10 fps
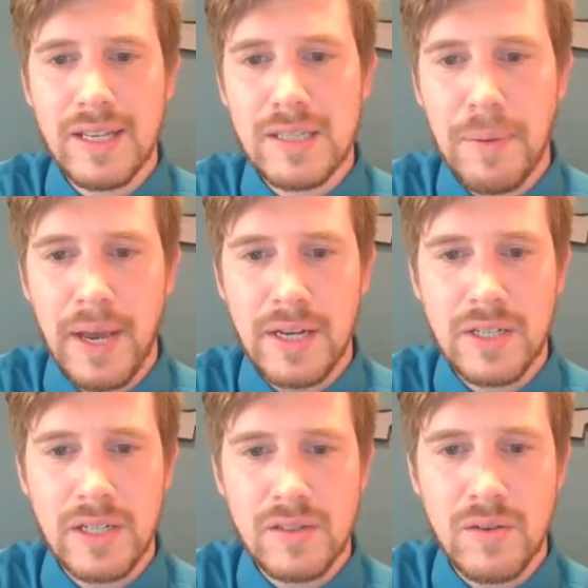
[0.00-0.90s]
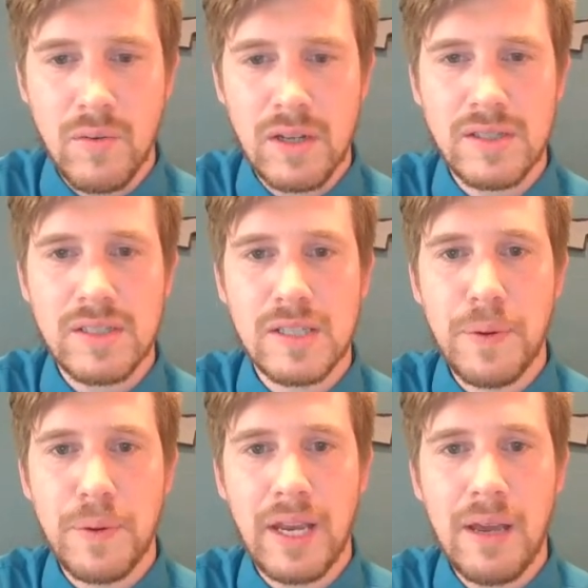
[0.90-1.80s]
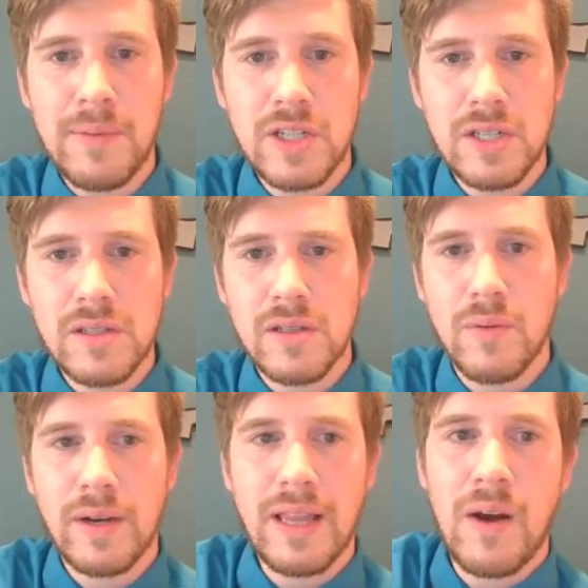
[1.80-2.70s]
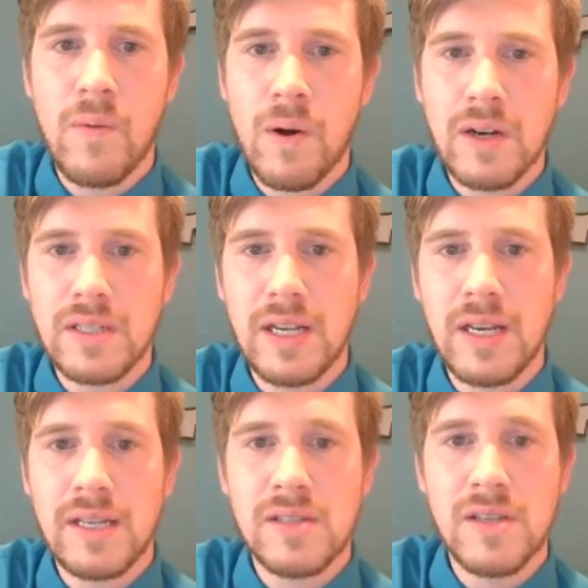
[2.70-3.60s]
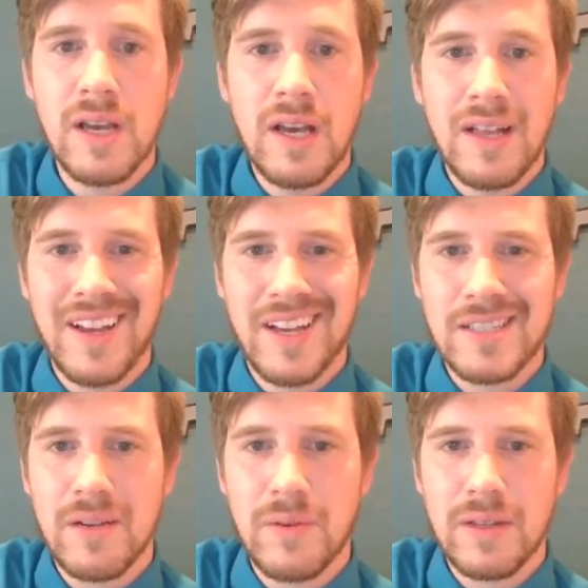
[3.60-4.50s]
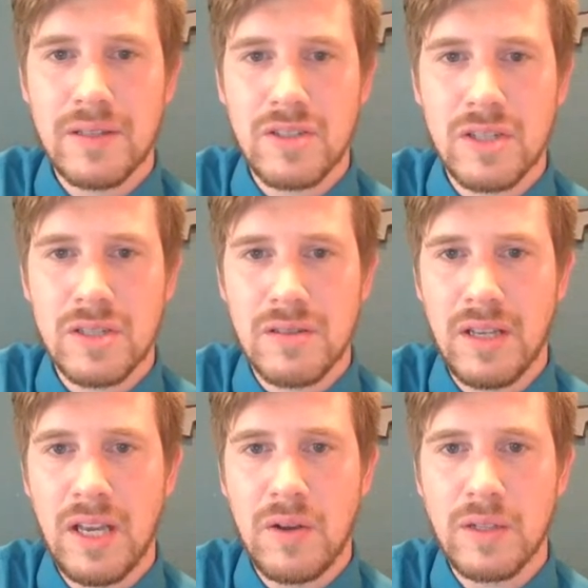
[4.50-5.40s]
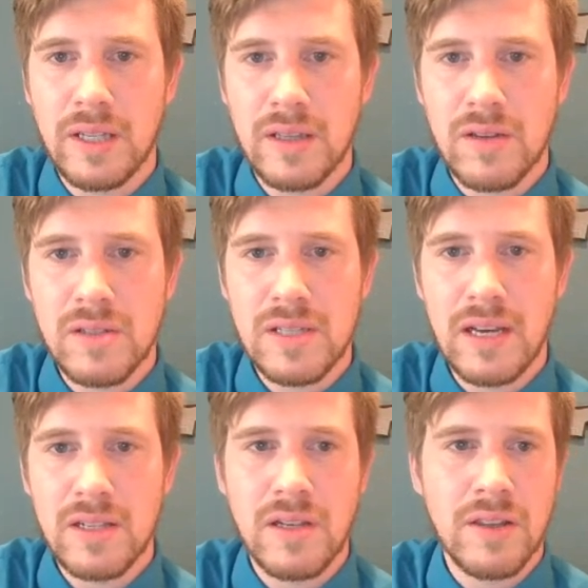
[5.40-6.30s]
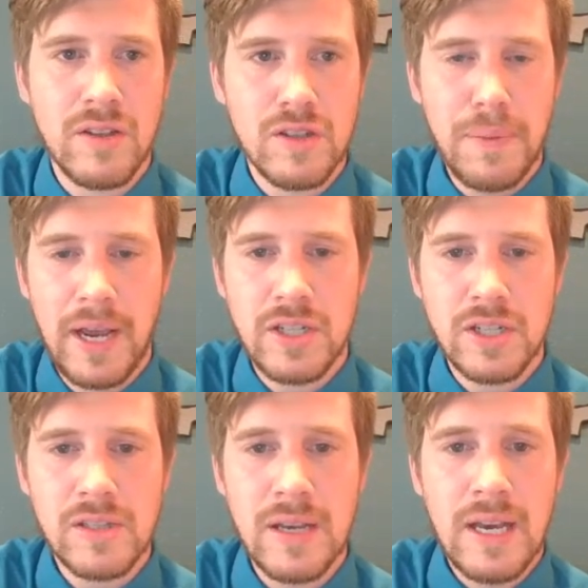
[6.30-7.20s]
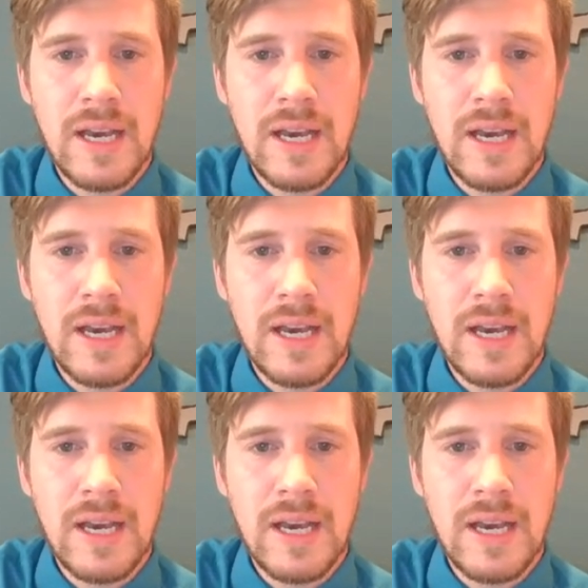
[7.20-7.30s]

pages where it's displaying images, the way that works is, like I said, with just equaling those cells on those pages.